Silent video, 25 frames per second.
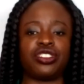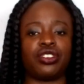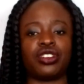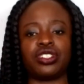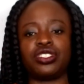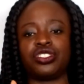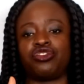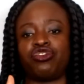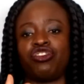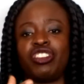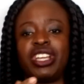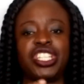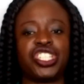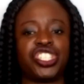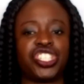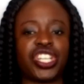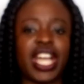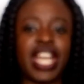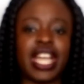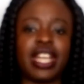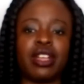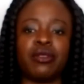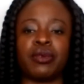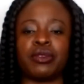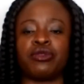You can
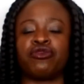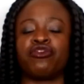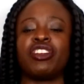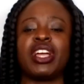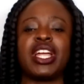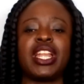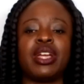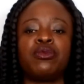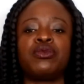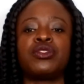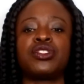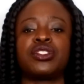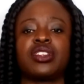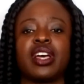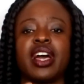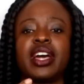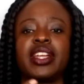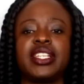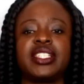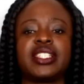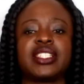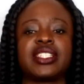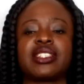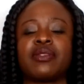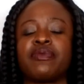reshape and really turn
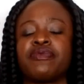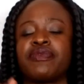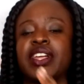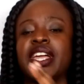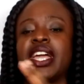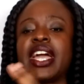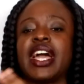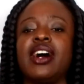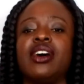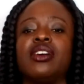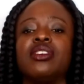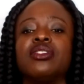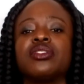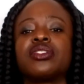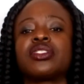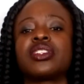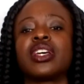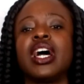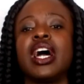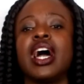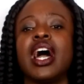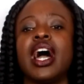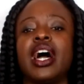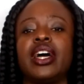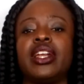into something else,
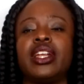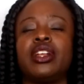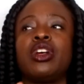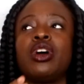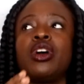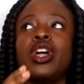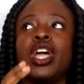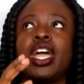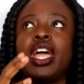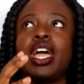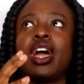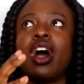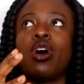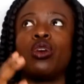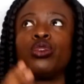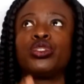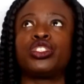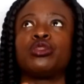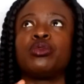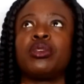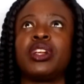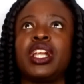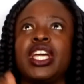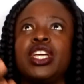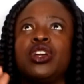and
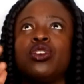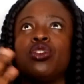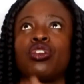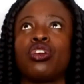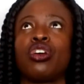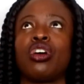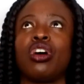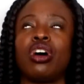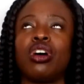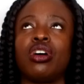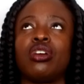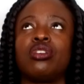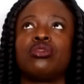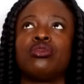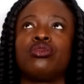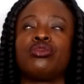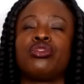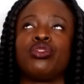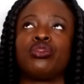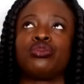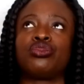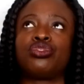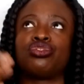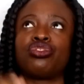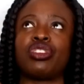ultimately your goal,
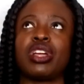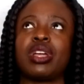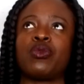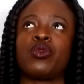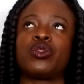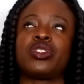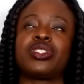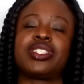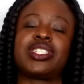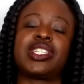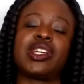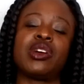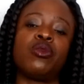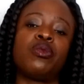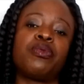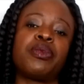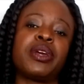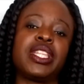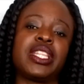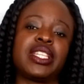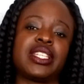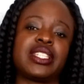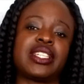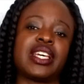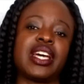your dream will still
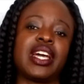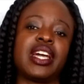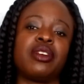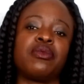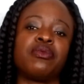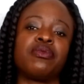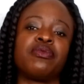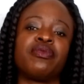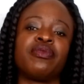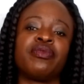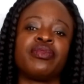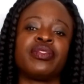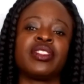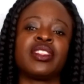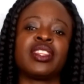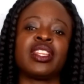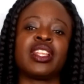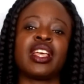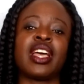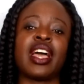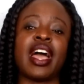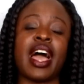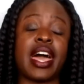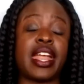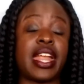be the same.
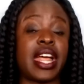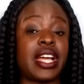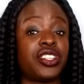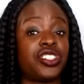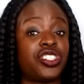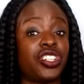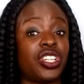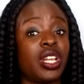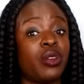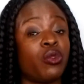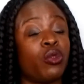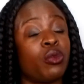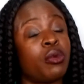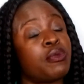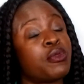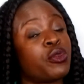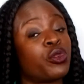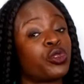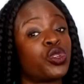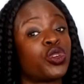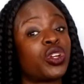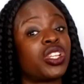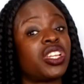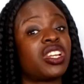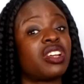And actually, when people
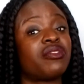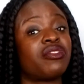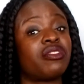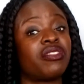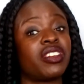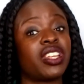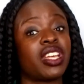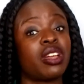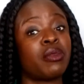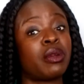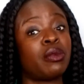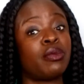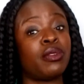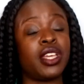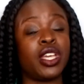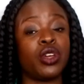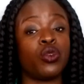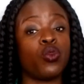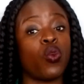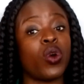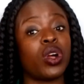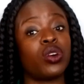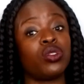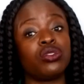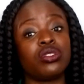talk in another video, maybe
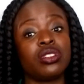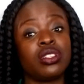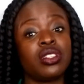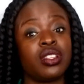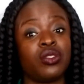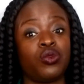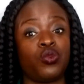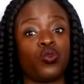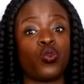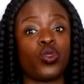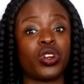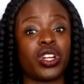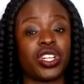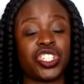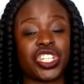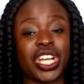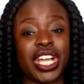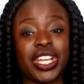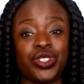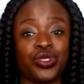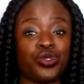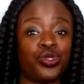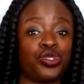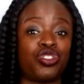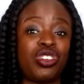you will want to
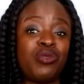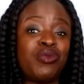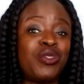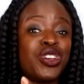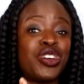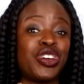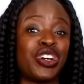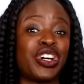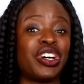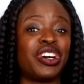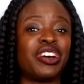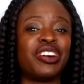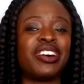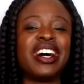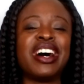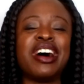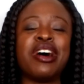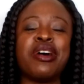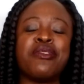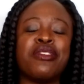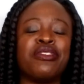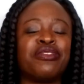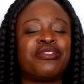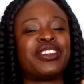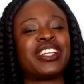change your dream, your goal.
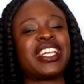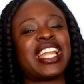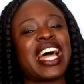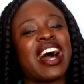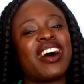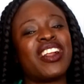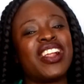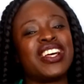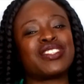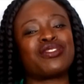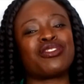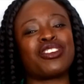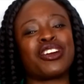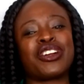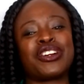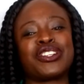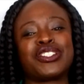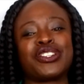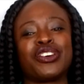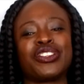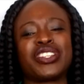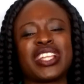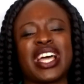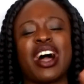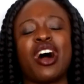But for now, let's
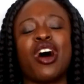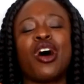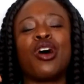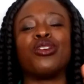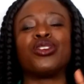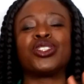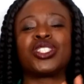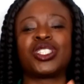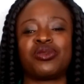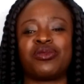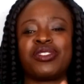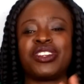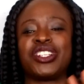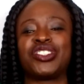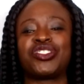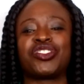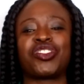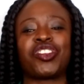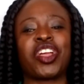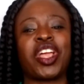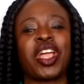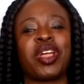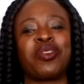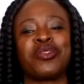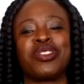focus on that ultimate
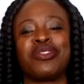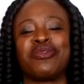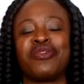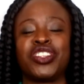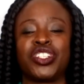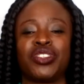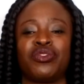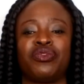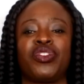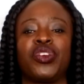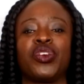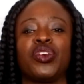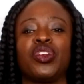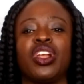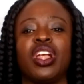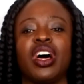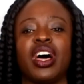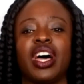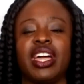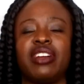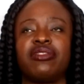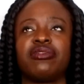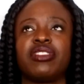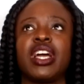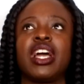dream and the vision for your
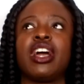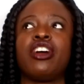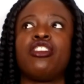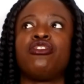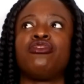life.